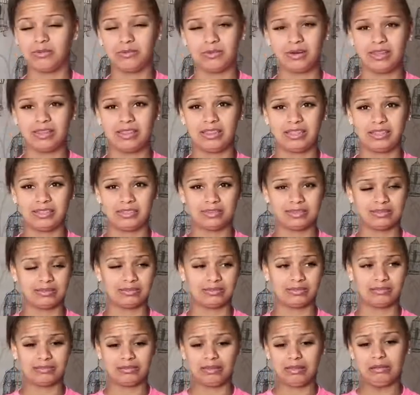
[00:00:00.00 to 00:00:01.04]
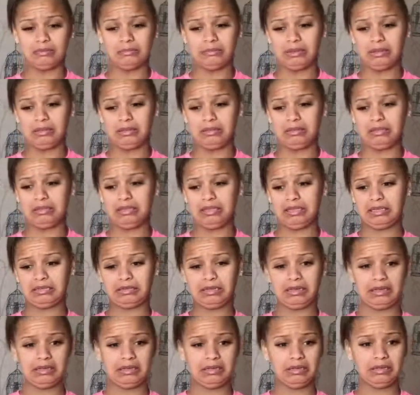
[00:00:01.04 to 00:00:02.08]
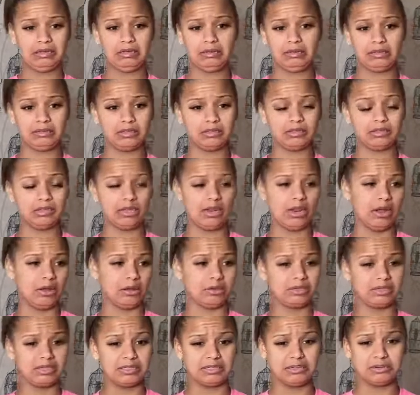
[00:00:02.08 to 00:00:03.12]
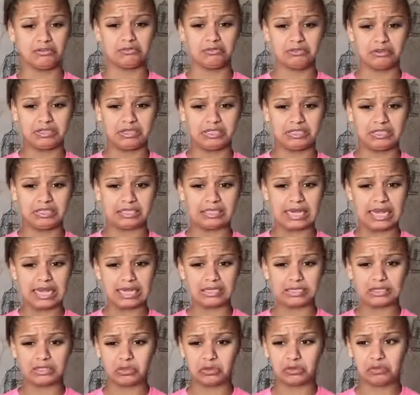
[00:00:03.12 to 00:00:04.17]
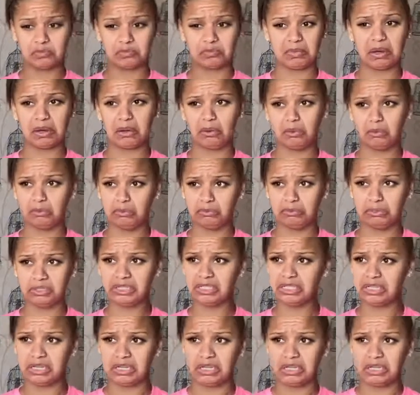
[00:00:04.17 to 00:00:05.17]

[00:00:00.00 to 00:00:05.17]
where this, where there's, like, loads of different sets of poles.